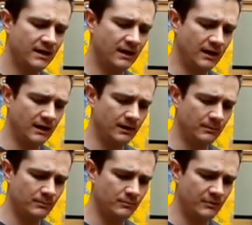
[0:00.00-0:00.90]

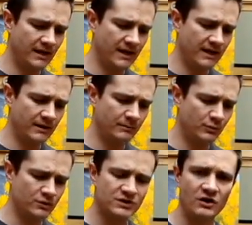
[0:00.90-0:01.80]
and
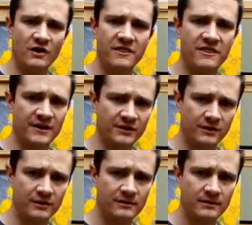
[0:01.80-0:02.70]
puts it on thicker,